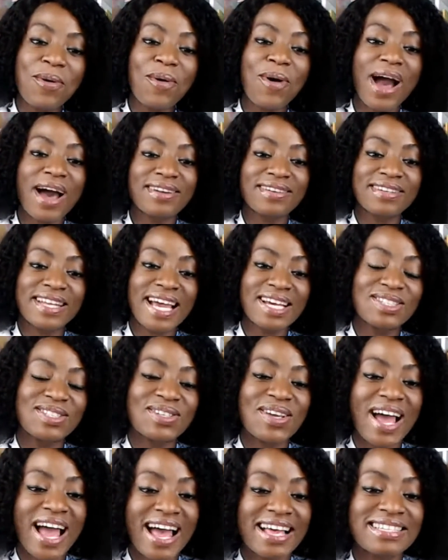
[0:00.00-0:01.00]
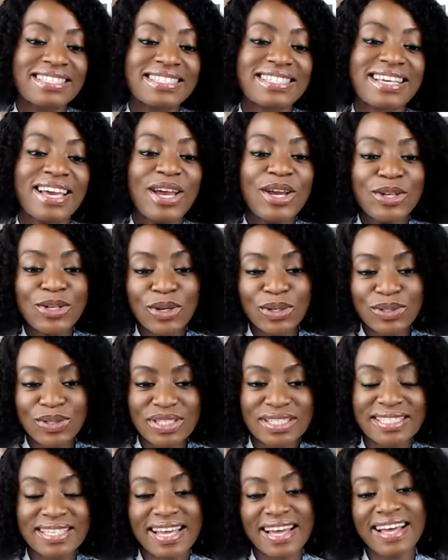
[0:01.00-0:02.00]
oh, I'd like to ask your
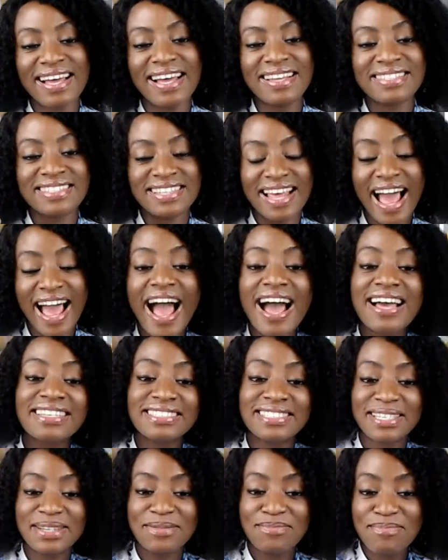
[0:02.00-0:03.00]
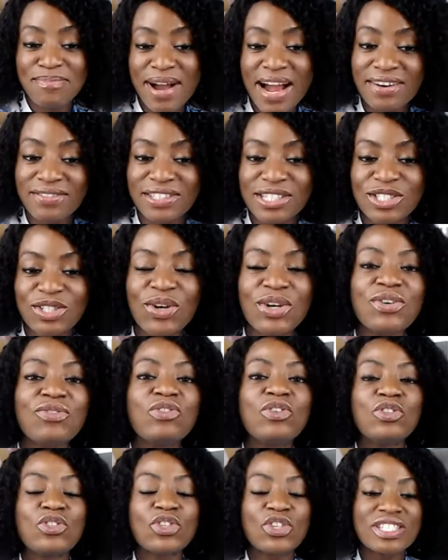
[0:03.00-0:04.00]
daughter's hand in marriage, or
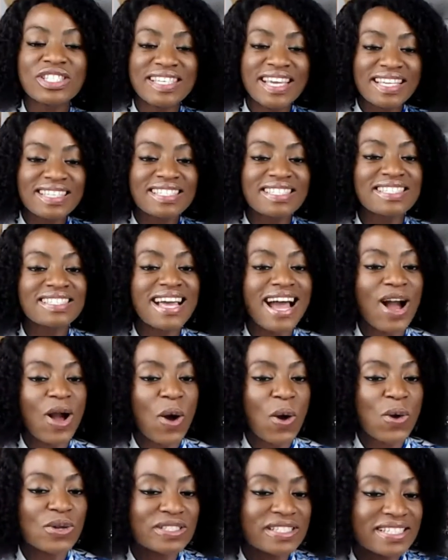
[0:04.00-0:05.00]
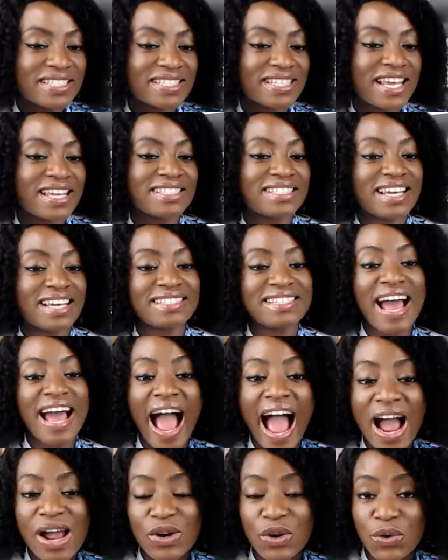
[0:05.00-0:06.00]
even just getting that consent and
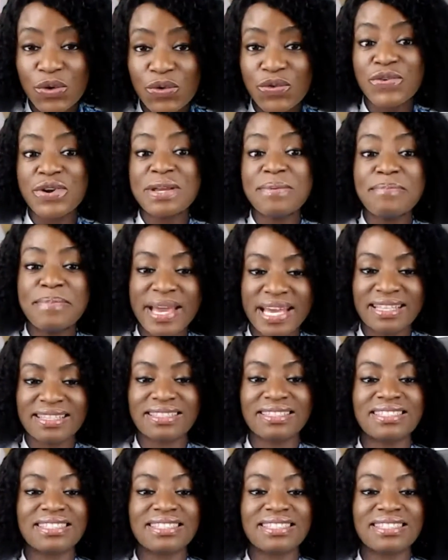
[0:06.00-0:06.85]
that agreement